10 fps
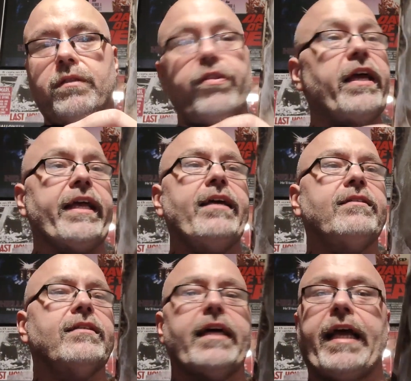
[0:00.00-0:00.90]
the thing
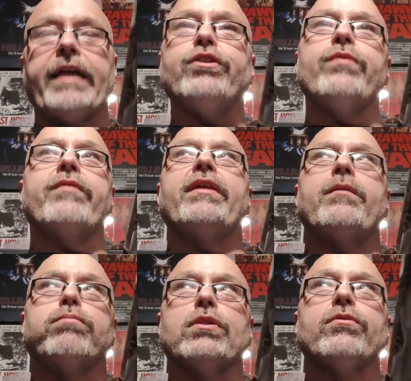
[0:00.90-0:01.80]
is, is like I do have
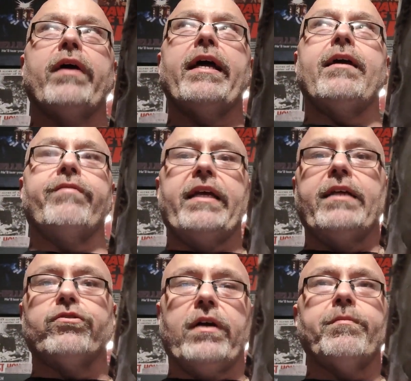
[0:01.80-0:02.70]
the Blu-ray of
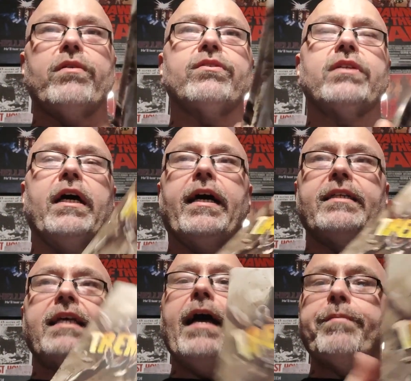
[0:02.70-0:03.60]
the Tremors uh,
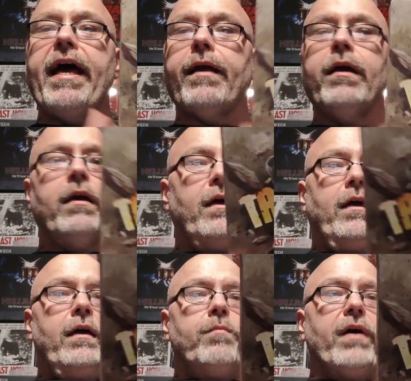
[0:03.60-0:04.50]
Attack Pack,
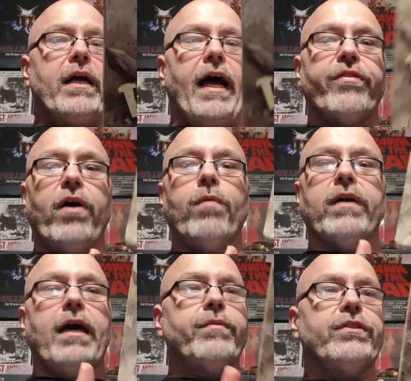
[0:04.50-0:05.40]
but I thought
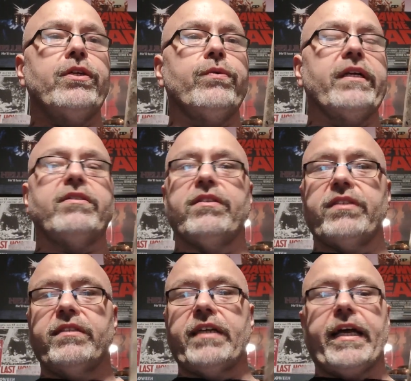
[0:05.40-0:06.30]
what I would do is, is
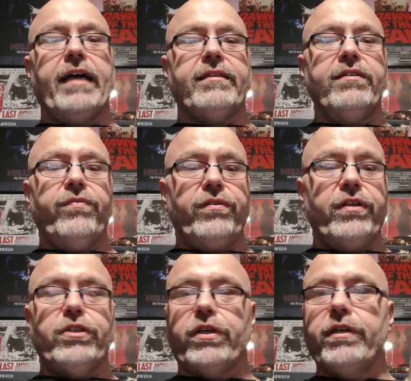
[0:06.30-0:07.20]
since I got this for
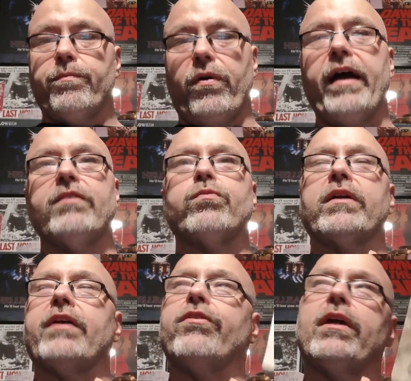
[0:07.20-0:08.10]
such a good price,
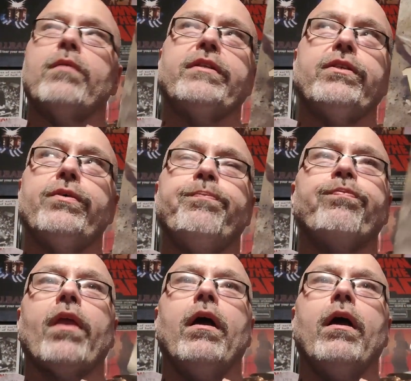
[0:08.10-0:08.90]
what I thought I would do